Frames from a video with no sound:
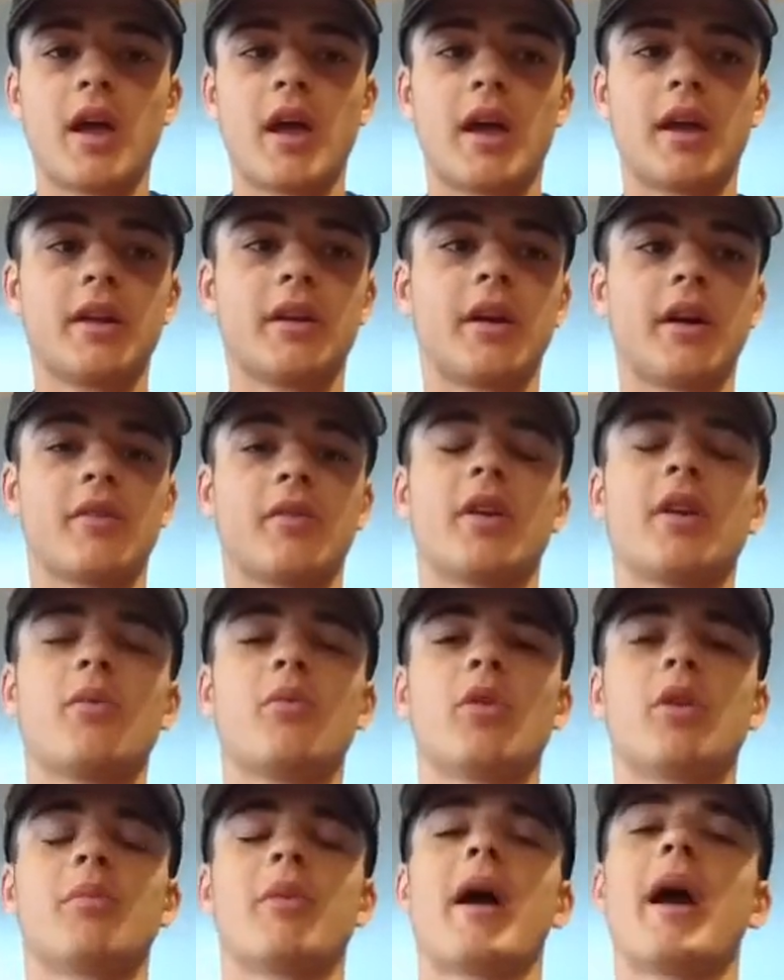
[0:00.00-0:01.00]
And I read in
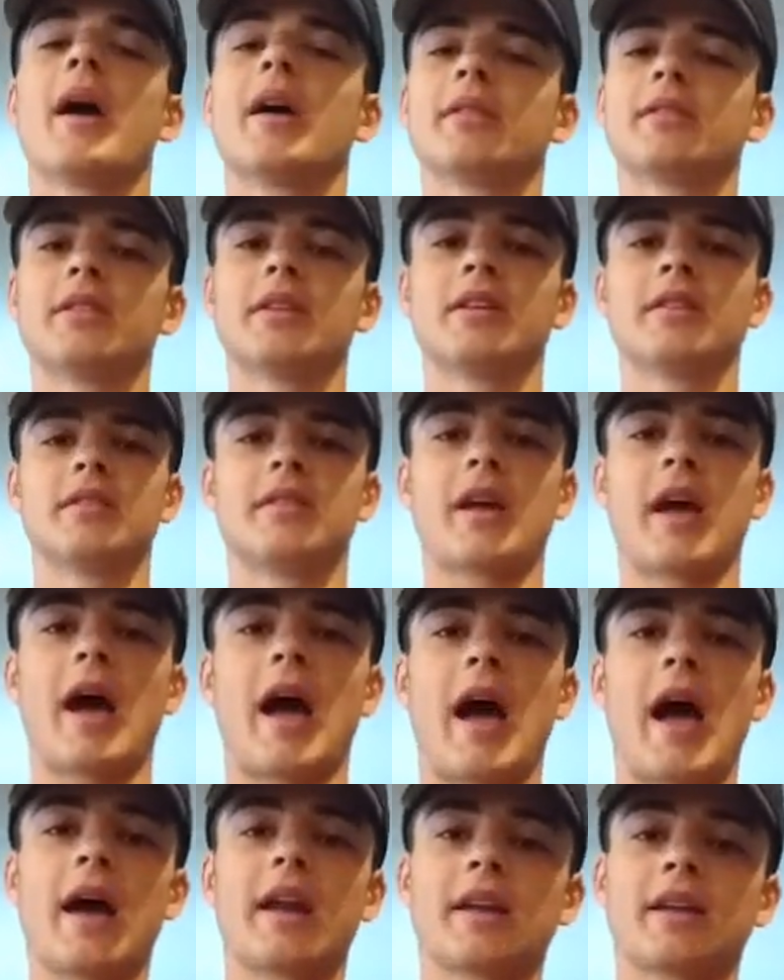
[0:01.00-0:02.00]
one of my essays
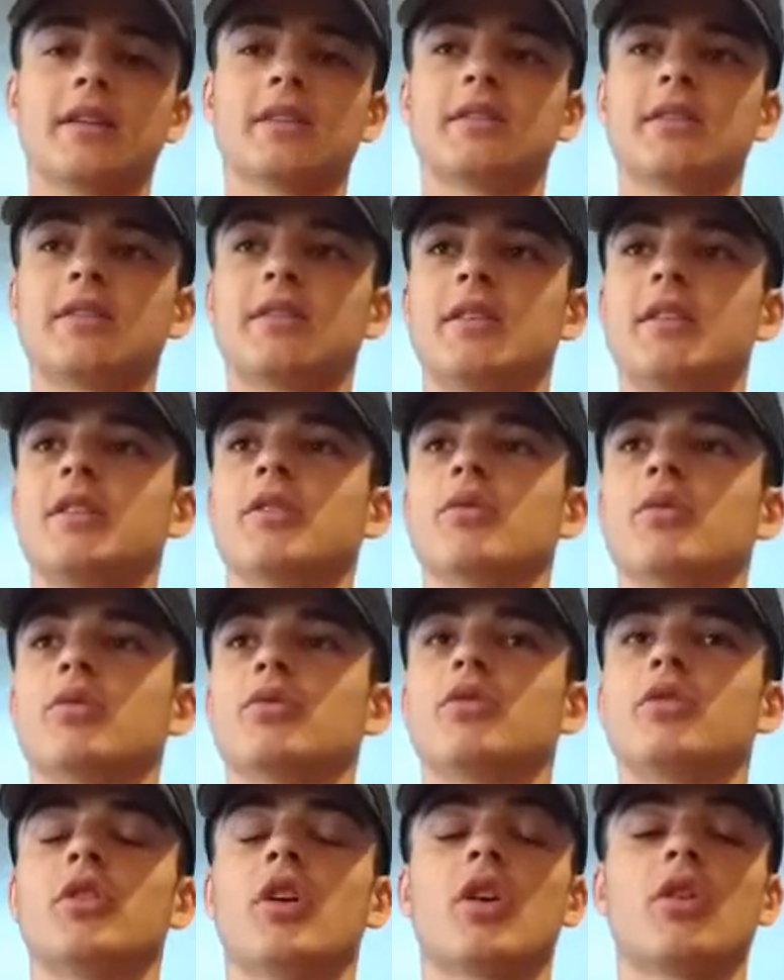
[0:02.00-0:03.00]
that Atticus is a hero
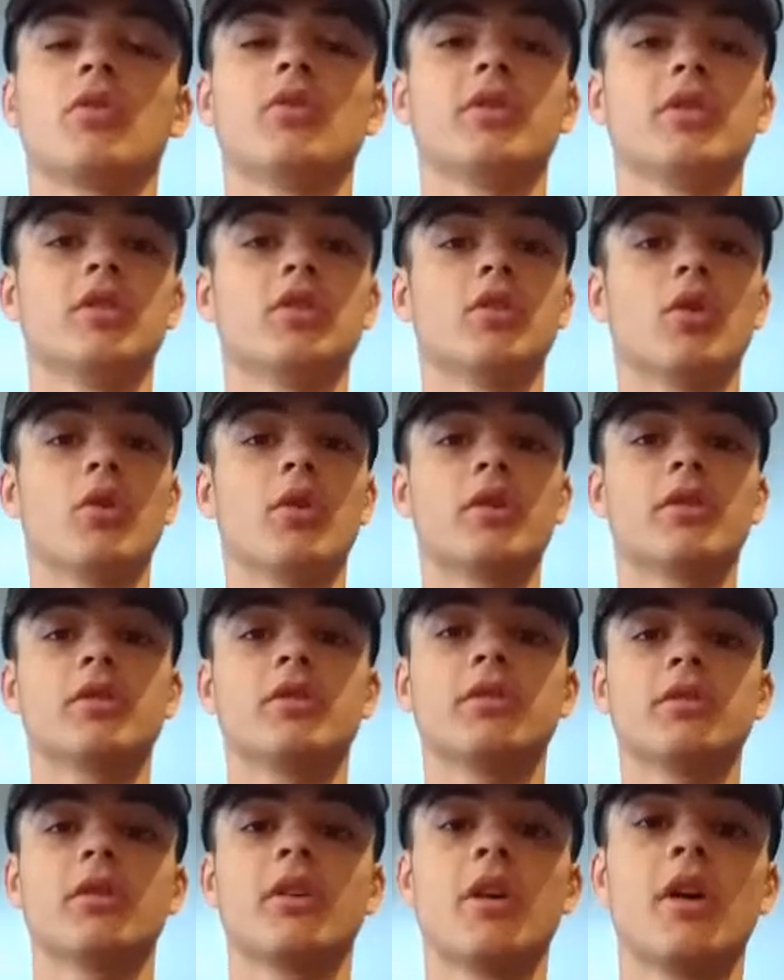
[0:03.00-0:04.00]
to not only
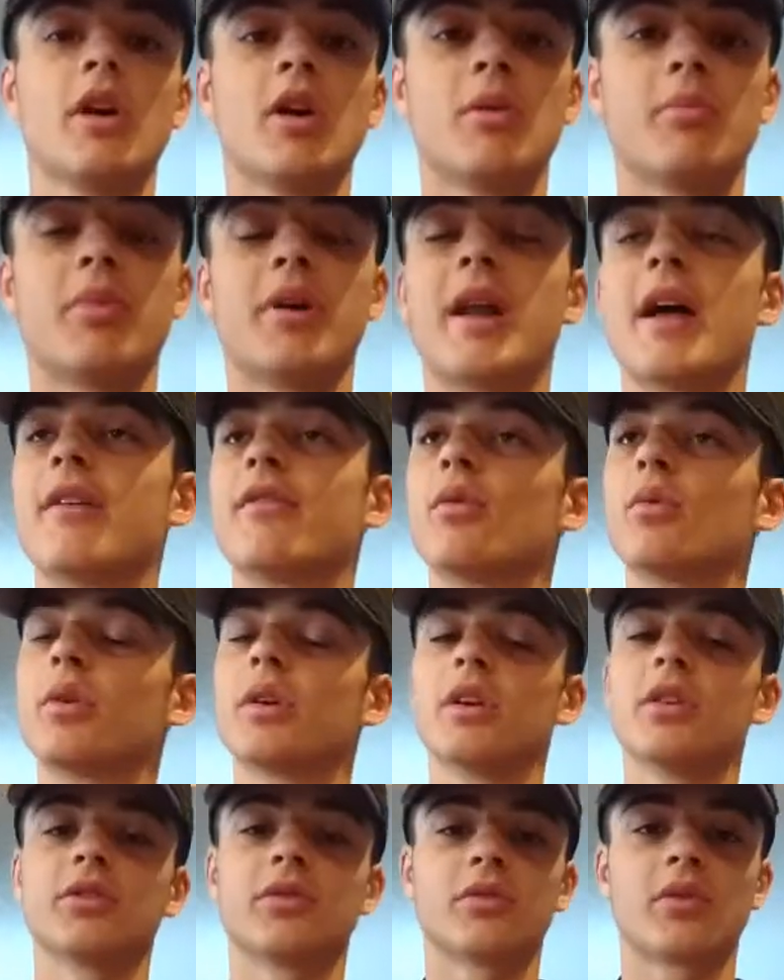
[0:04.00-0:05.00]
lawyers, but
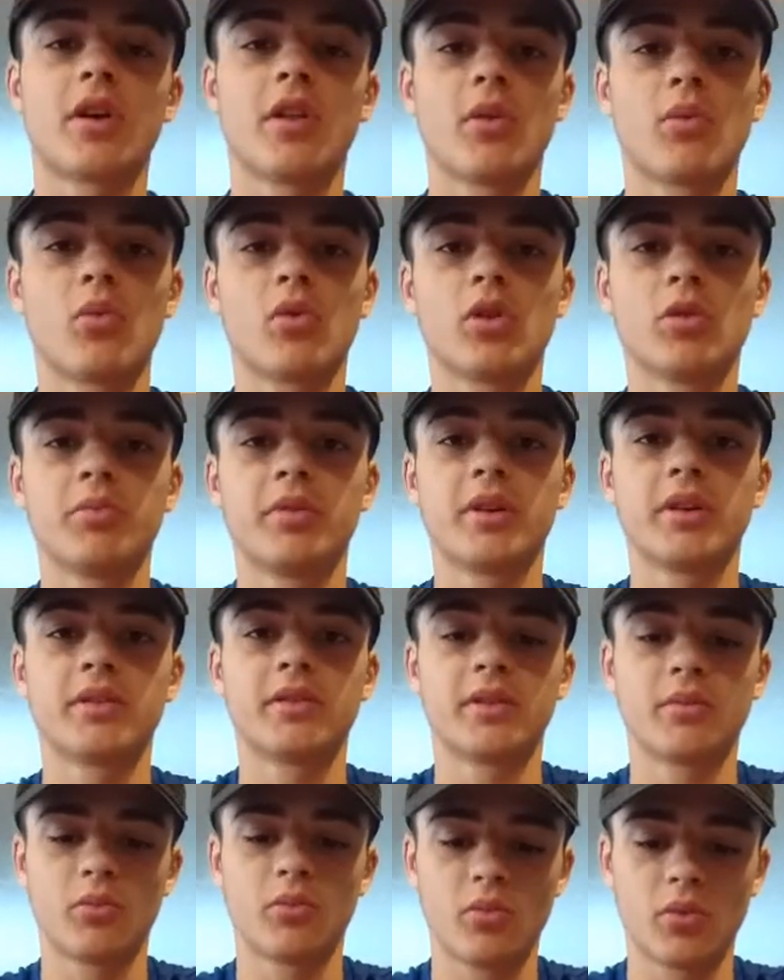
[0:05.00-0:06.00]
everyone else around the world,
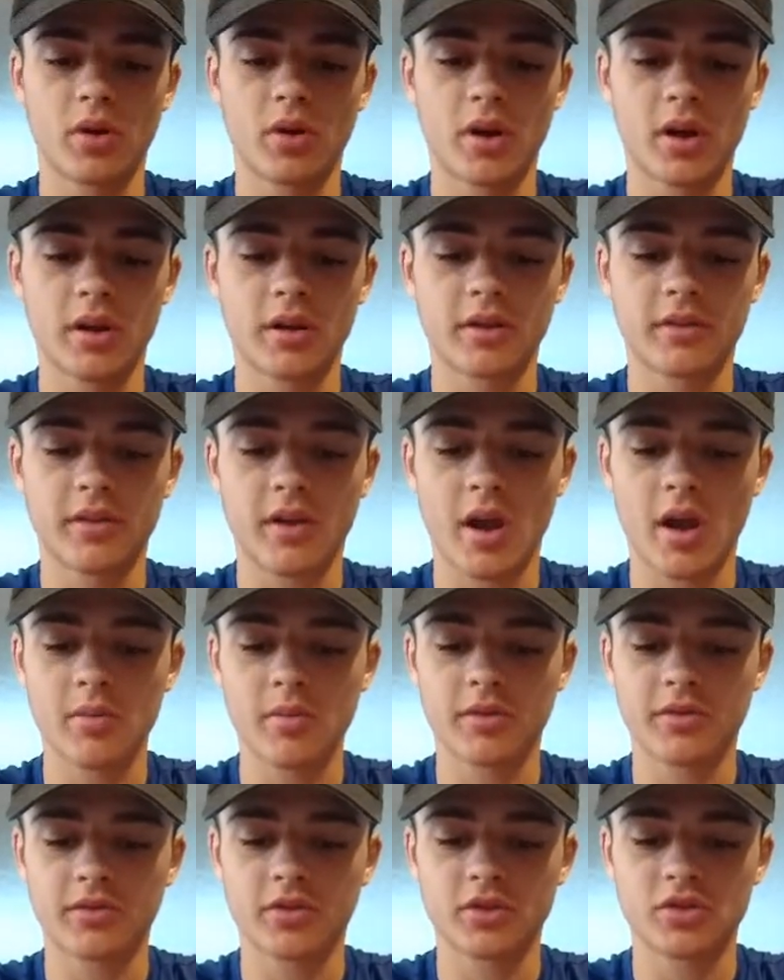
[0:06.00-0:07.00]
because in a time
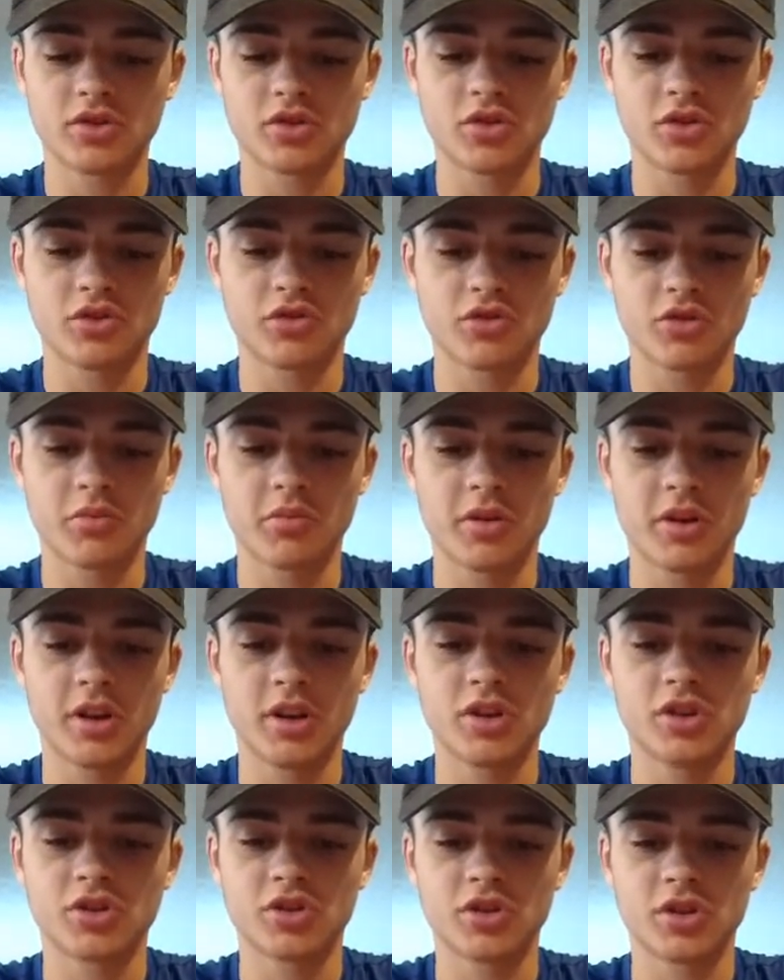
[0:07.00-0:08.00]
of such
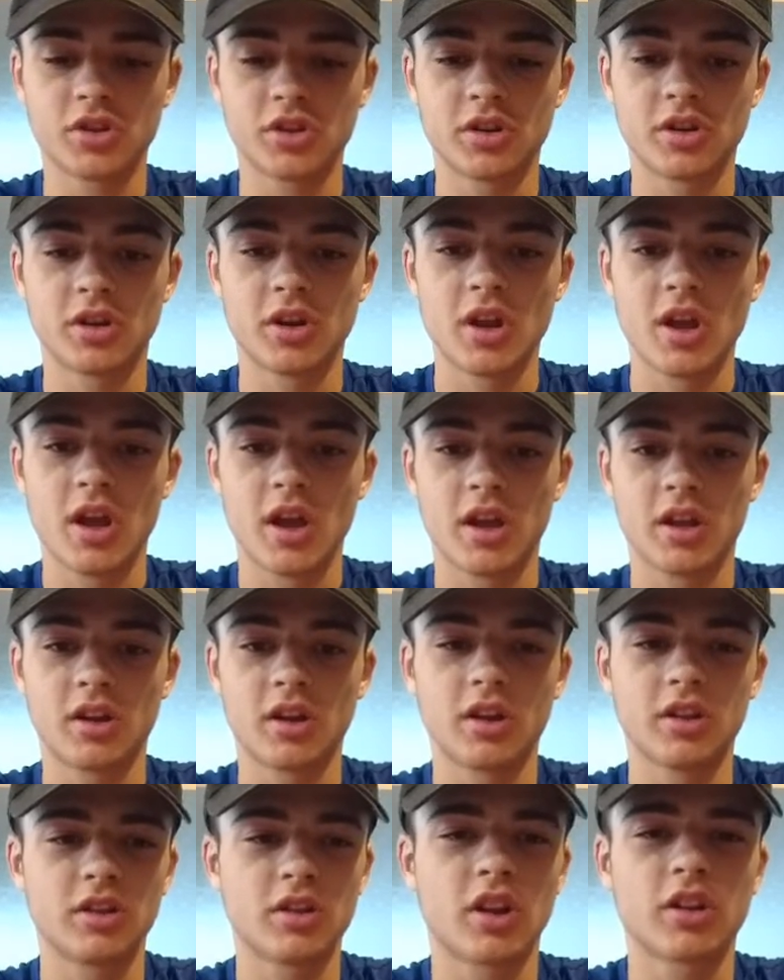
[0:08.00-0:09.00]
discrimination
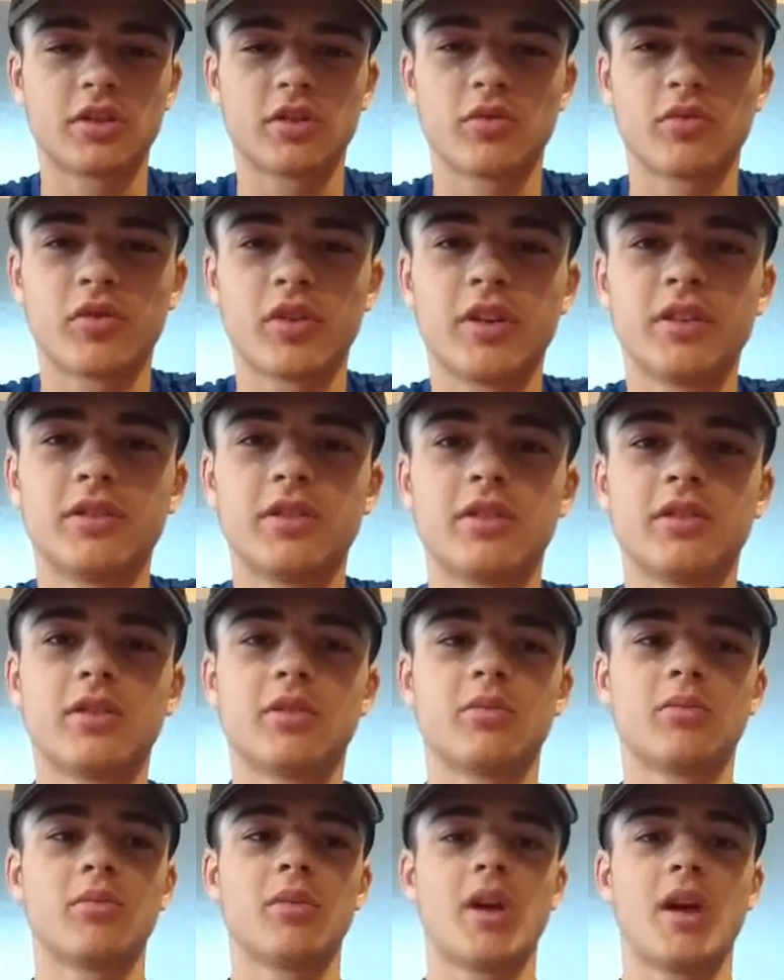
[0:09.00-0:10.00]
and lots of
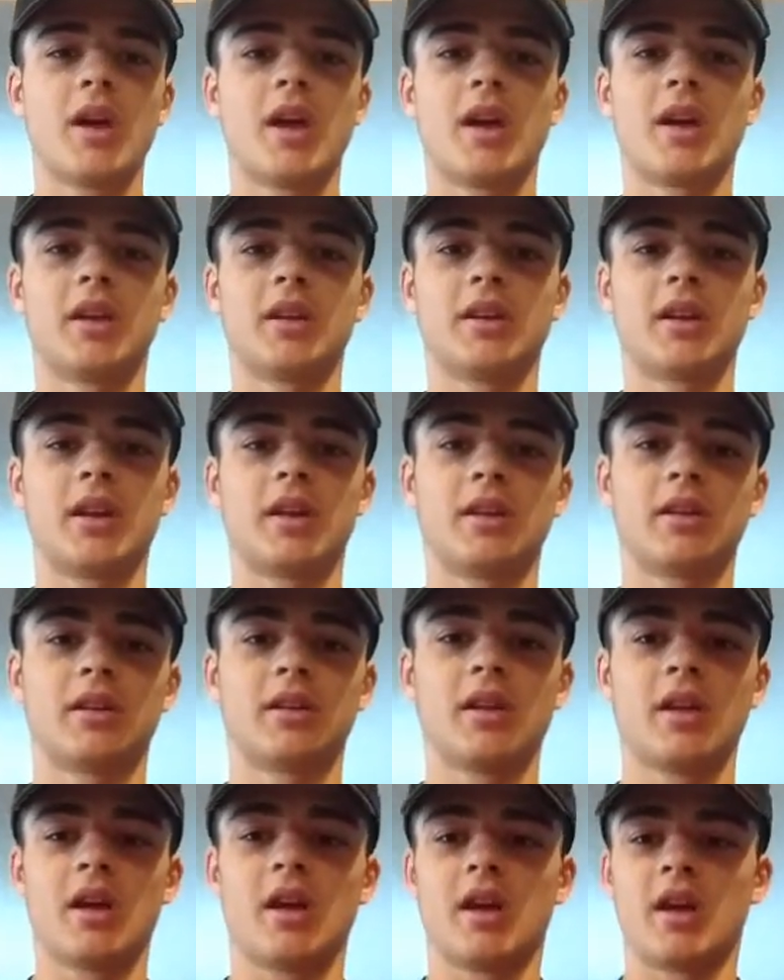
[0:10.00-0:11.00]
racism
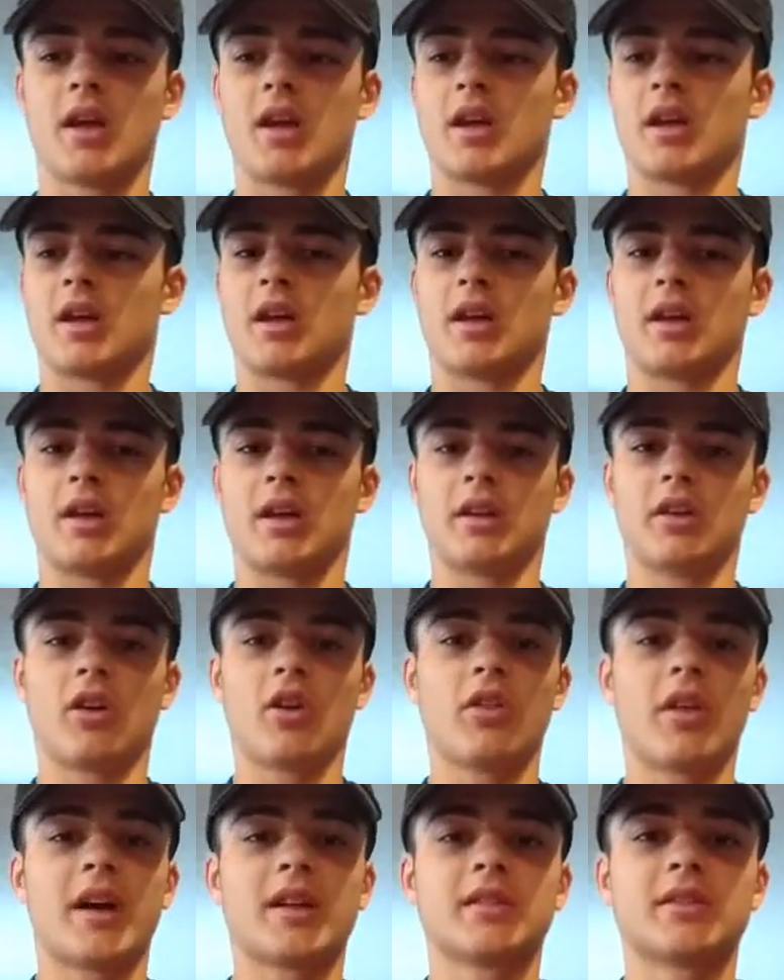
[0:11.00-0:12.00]
and
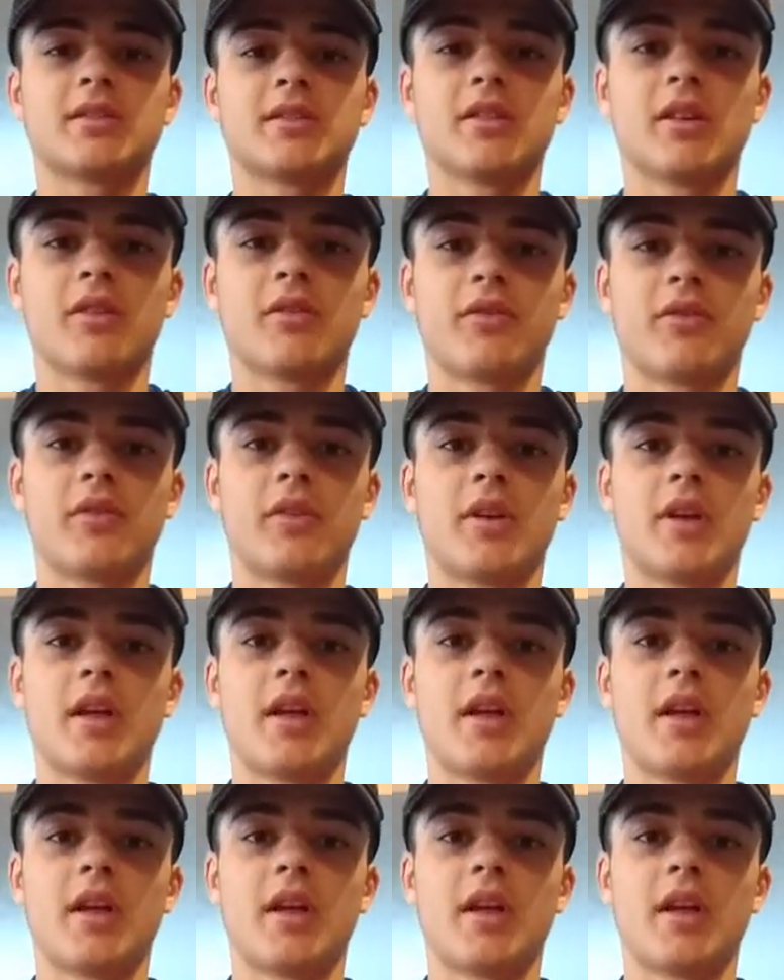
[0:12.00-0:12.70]
all that stuff,